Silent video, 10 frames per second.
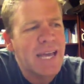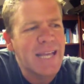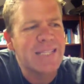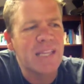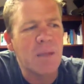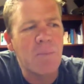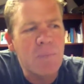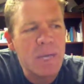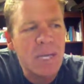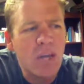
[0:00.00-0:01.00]
is that the
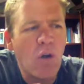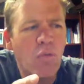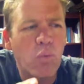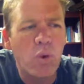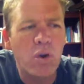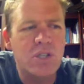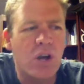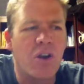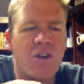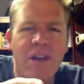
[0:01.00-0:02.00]
meaning of words
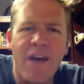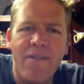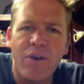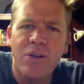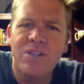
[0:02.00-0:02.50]
are never